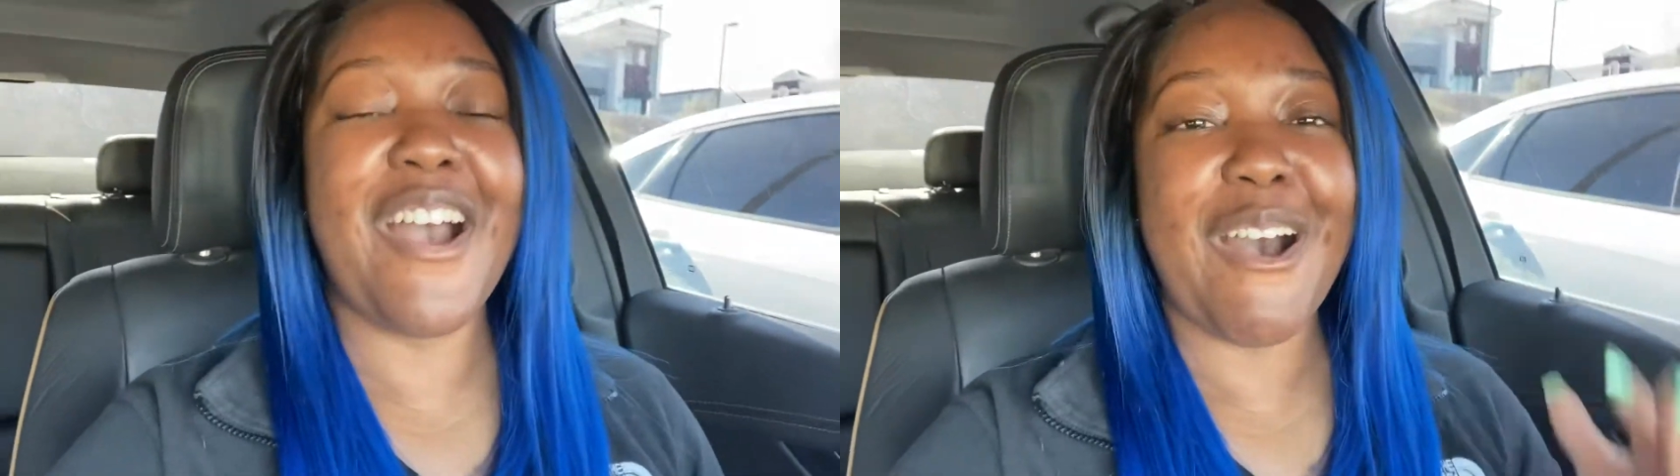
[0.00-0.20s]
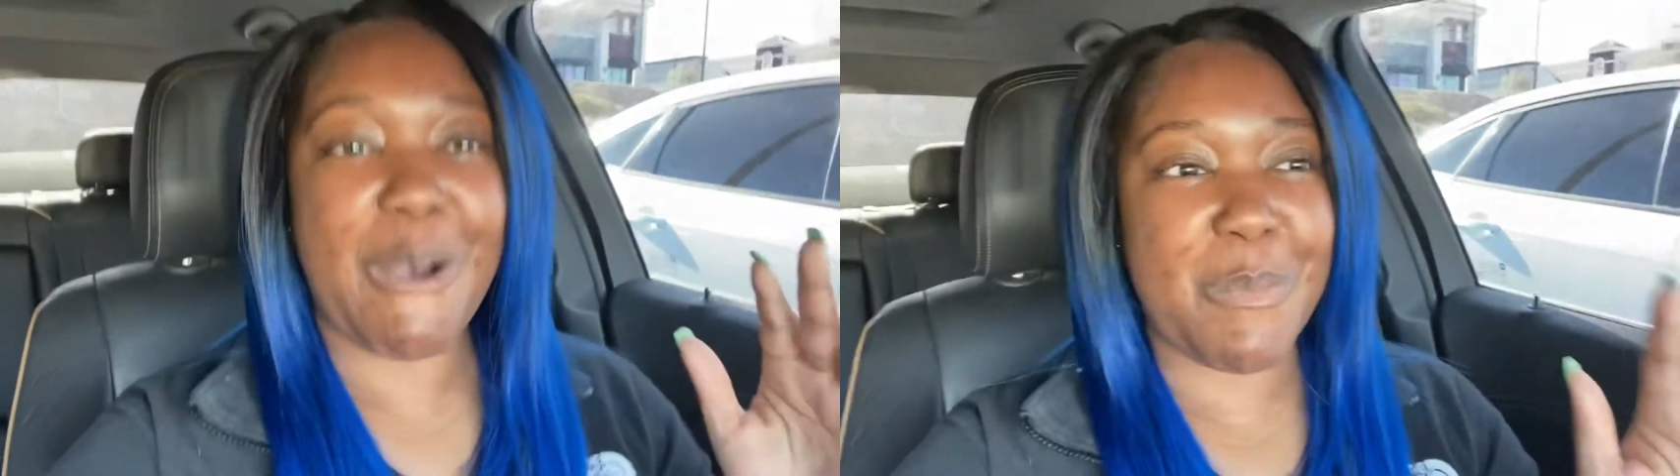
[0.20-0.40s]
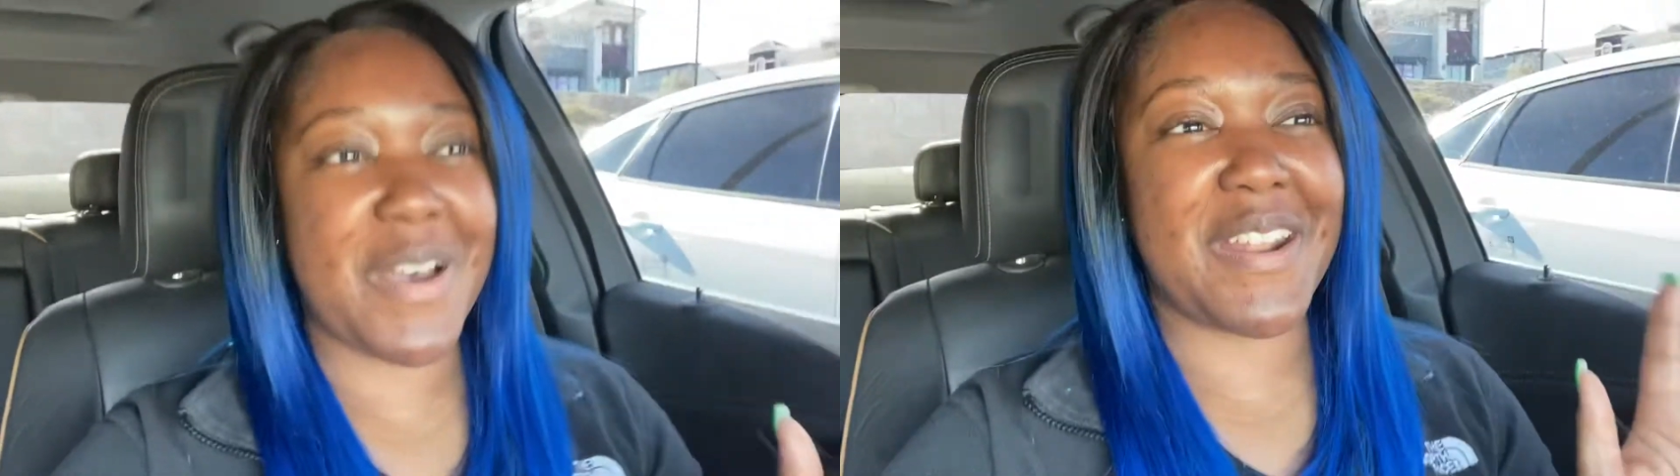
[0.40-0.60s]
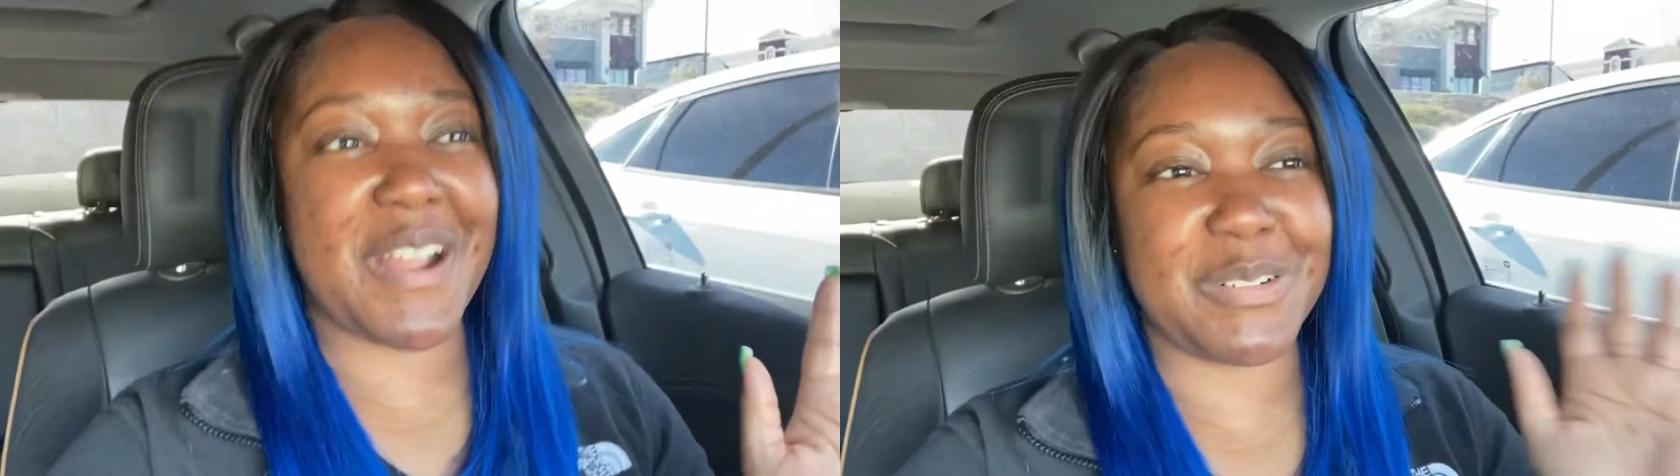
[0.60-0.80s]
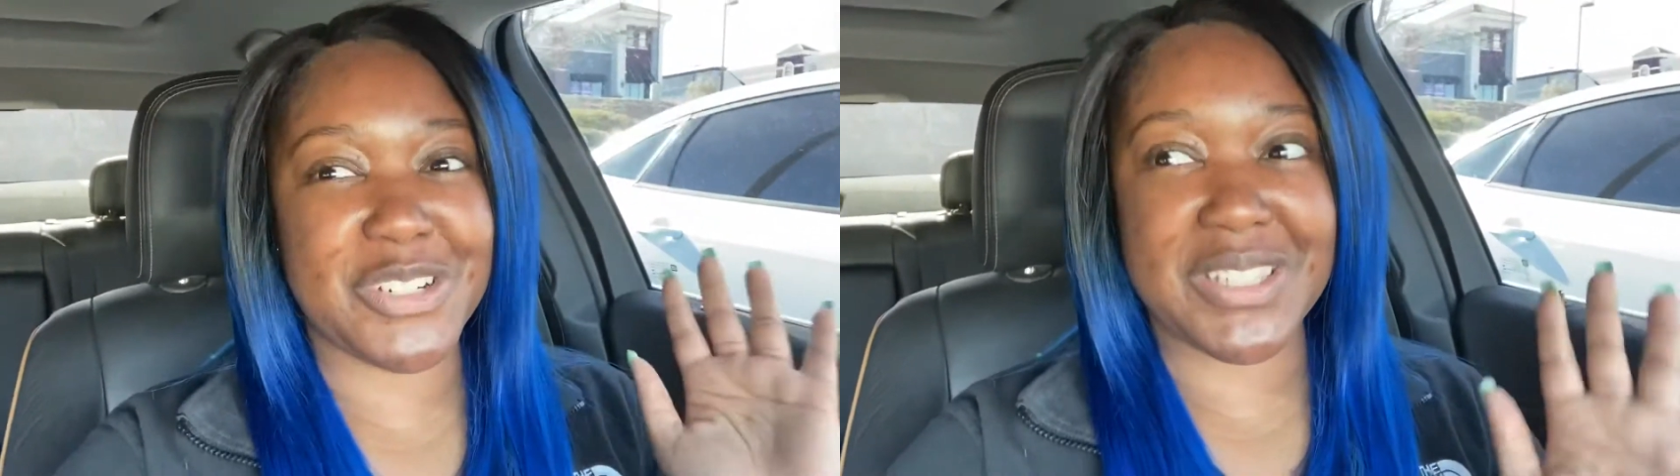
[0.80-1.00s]
but
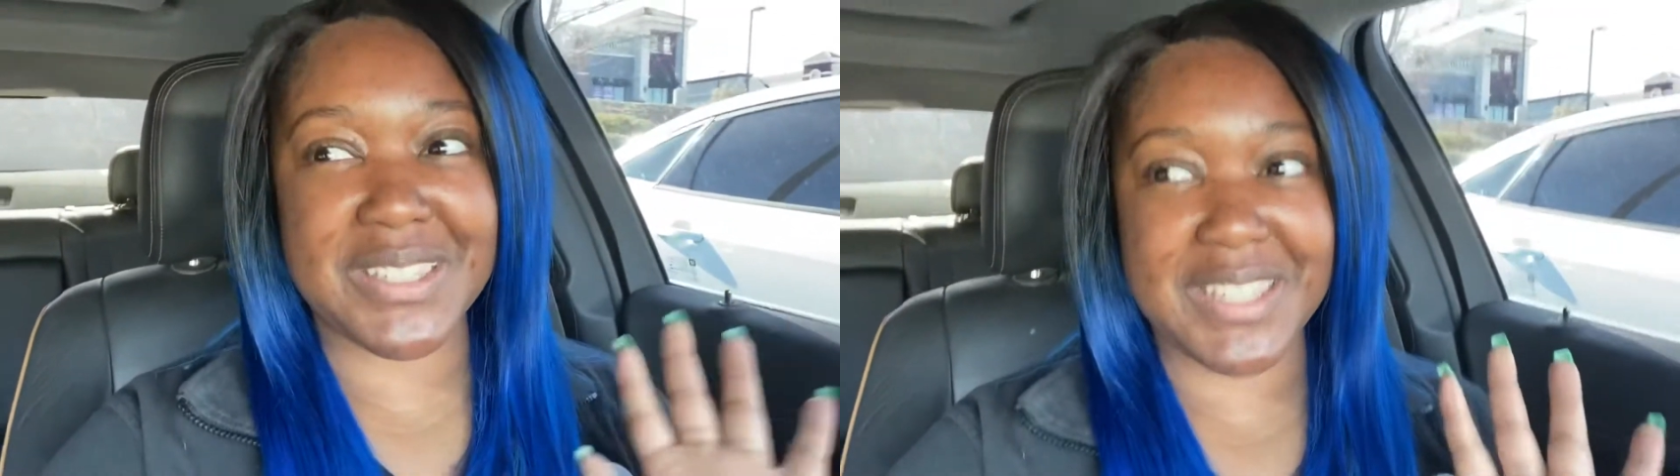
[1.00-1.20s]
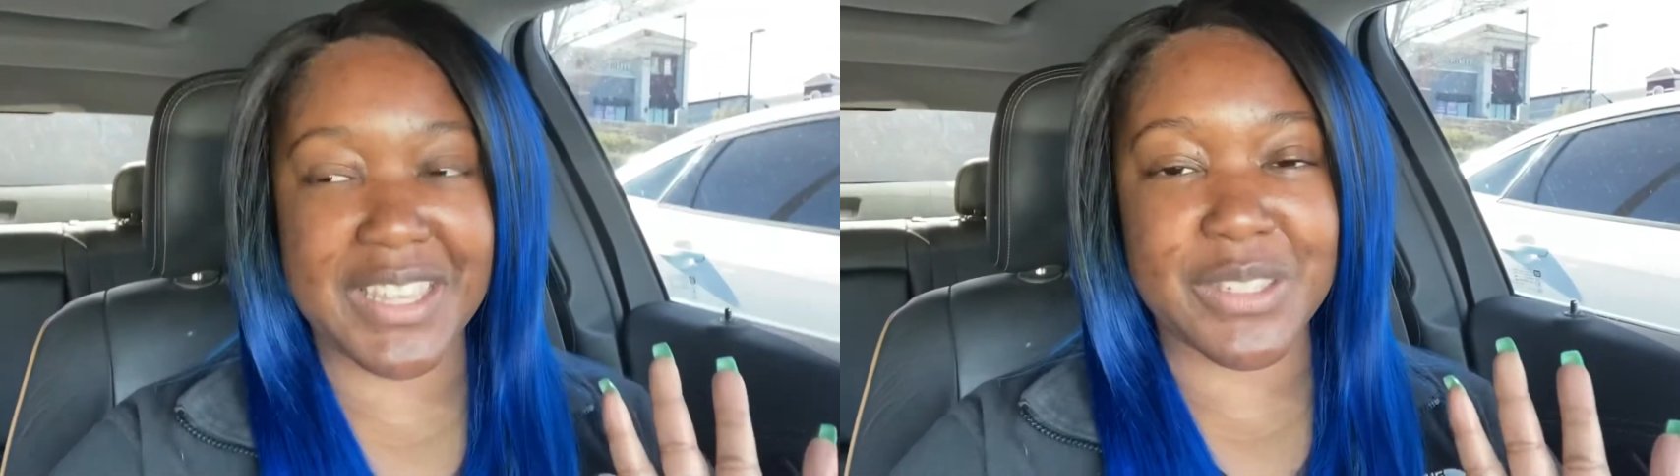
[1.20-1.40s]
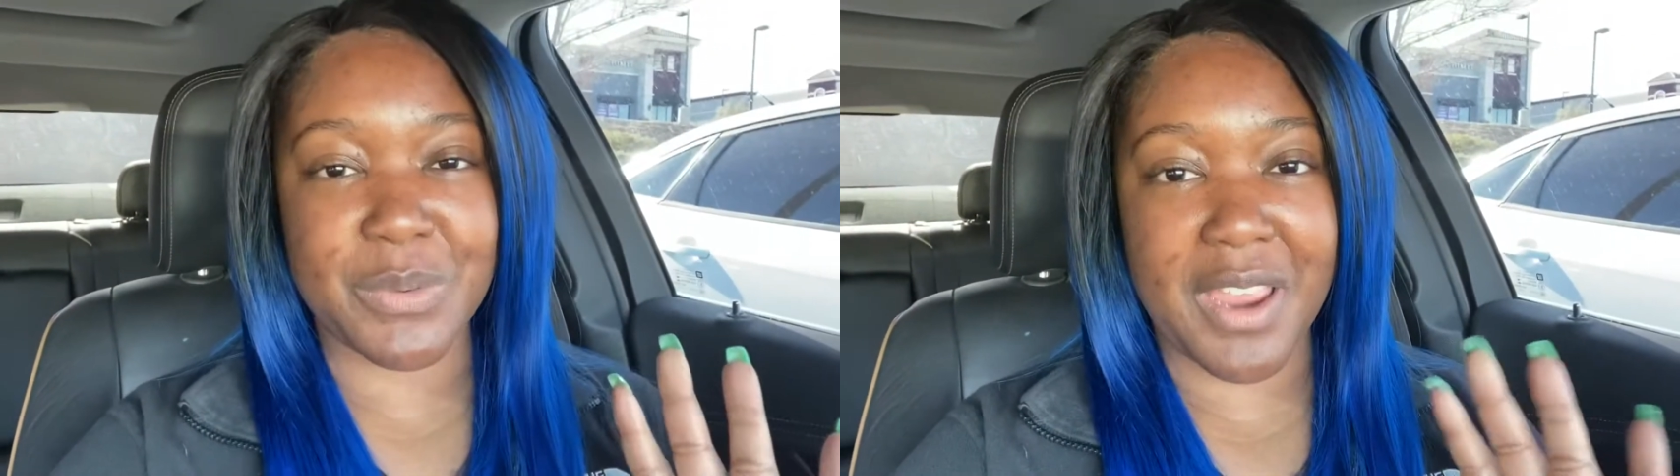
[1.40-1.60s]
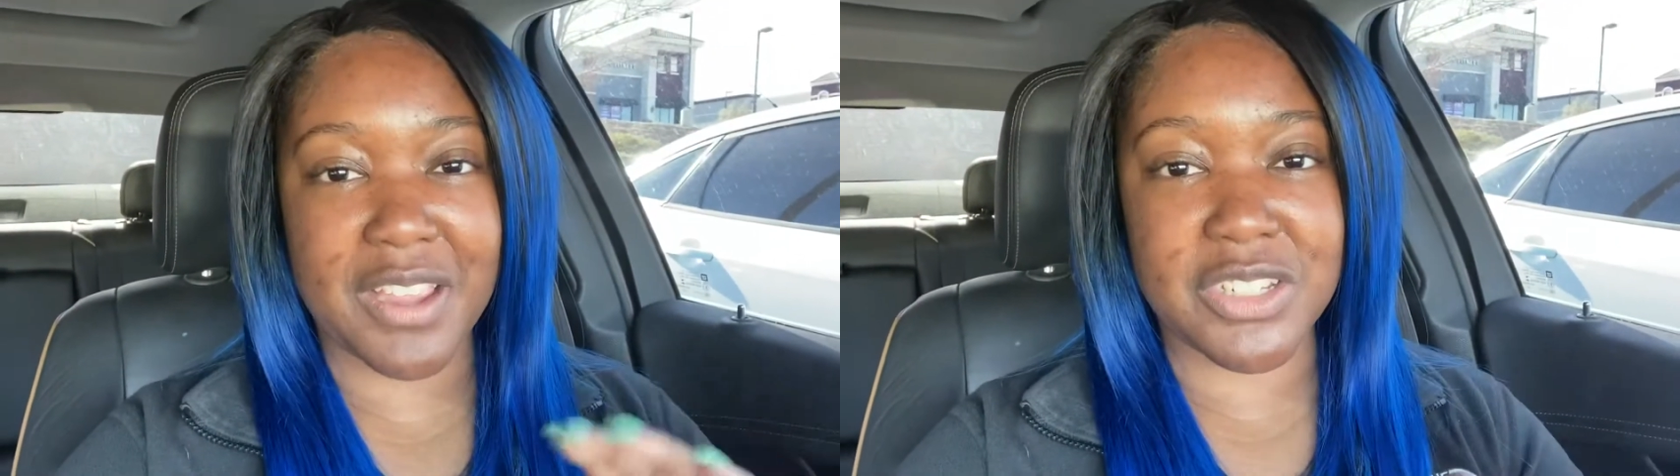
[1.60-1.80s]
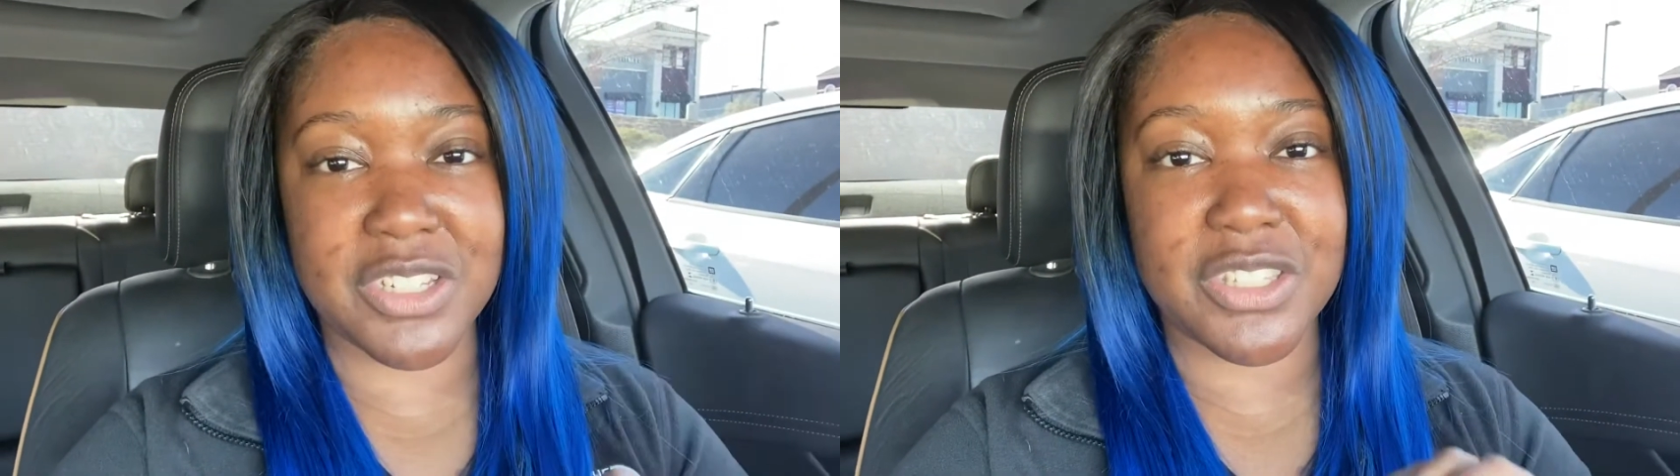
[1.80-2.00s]
um just to see his reaction.